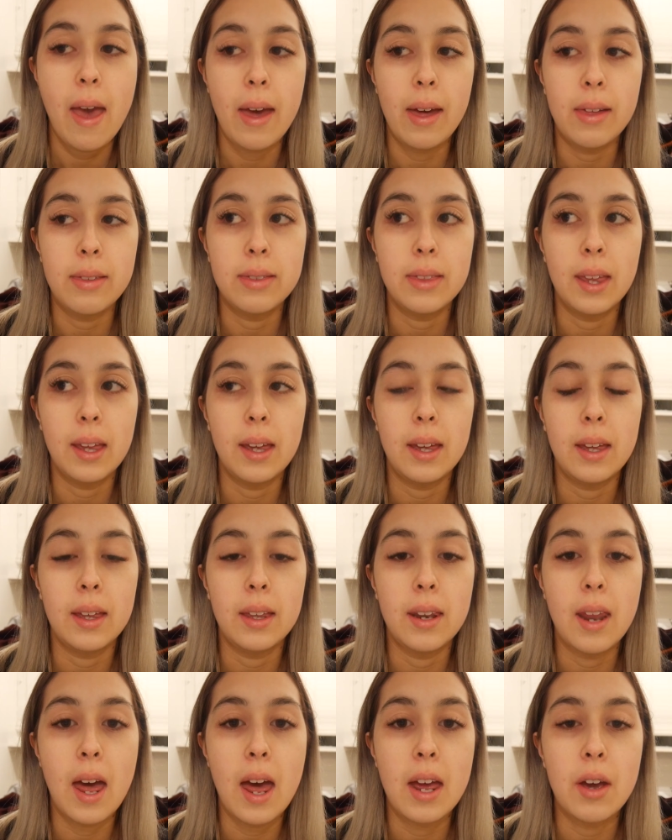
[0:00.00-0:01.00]
And
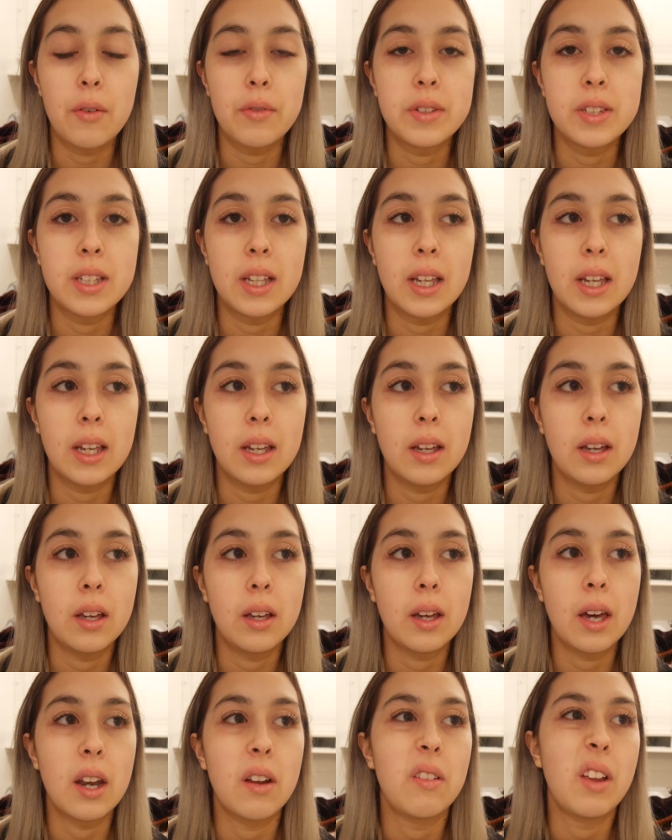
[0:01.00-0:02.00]
then I obviously
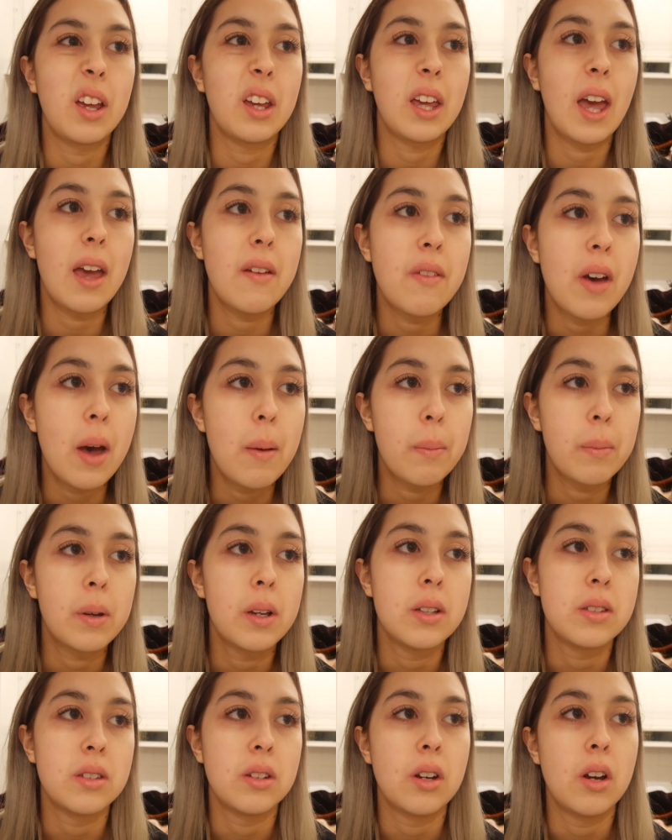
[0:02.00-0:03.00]
kind of like gave up
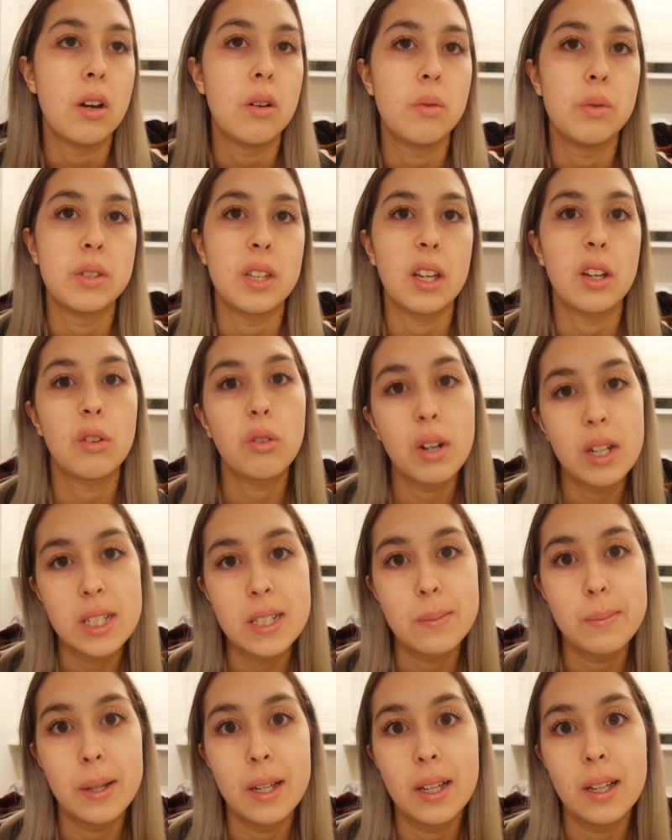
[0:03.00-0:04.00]
because, you know, it was like
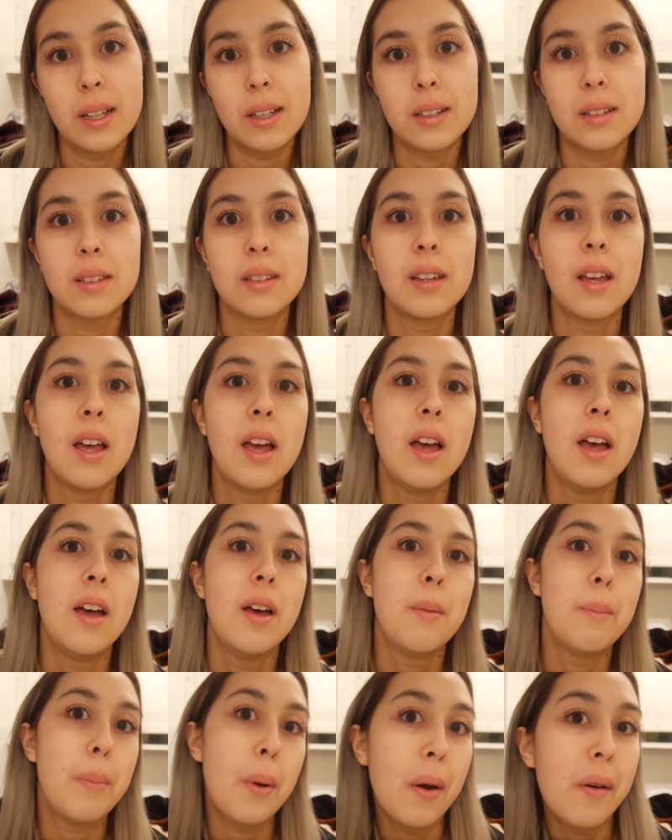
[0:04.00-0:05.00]
Christmas,
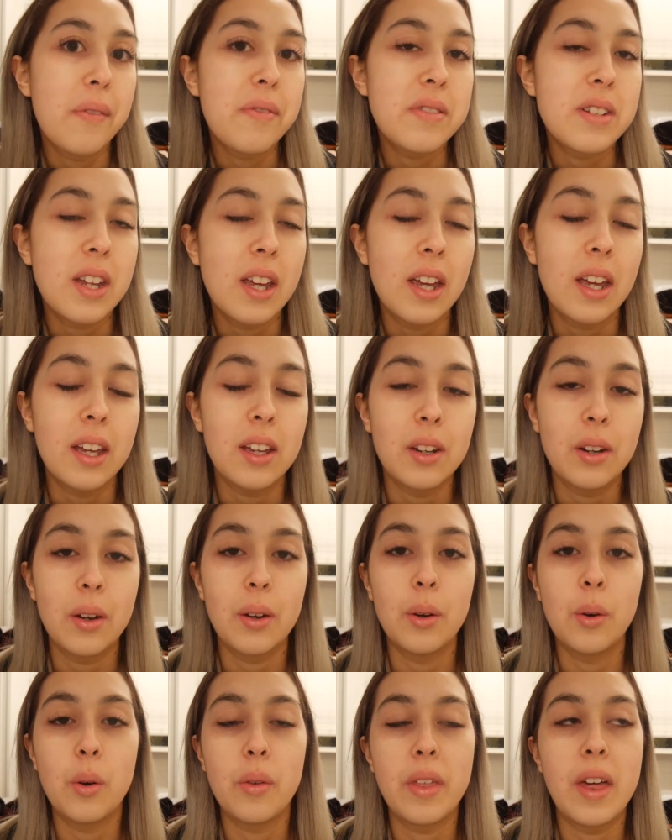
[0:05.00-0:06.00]
birthday, you know,
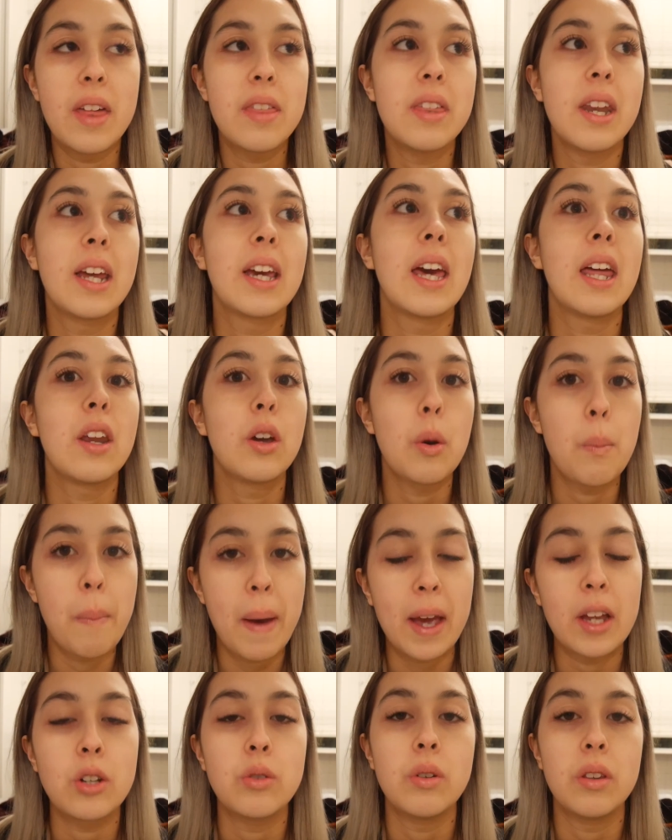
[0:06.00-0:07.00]
and all that. And then I kind of got
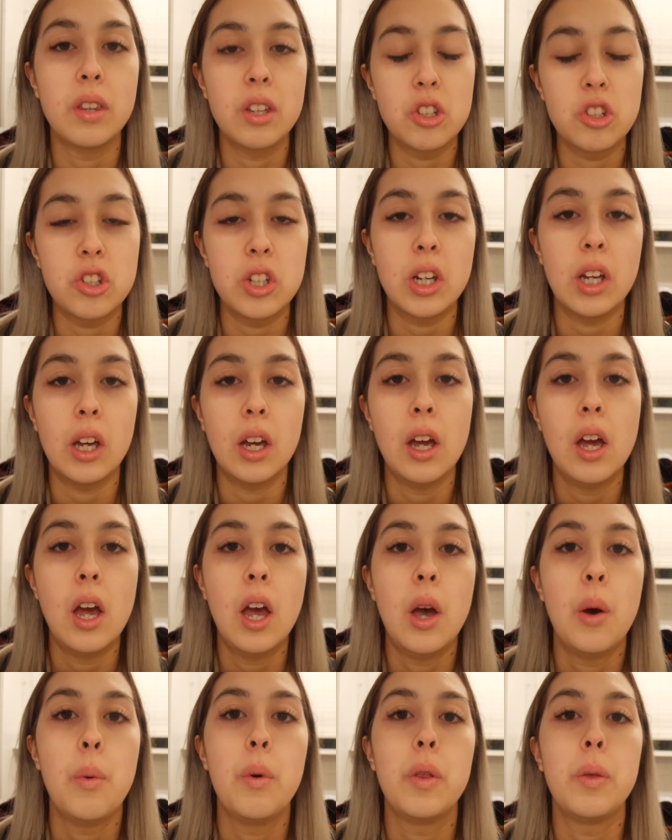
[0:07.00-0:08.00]
back into it this year
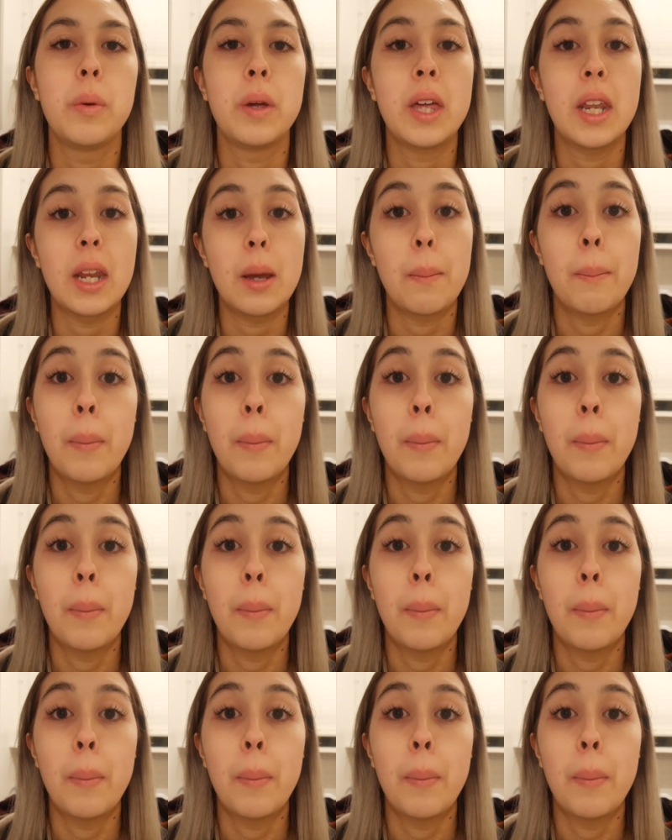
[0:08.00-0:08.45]
with getting a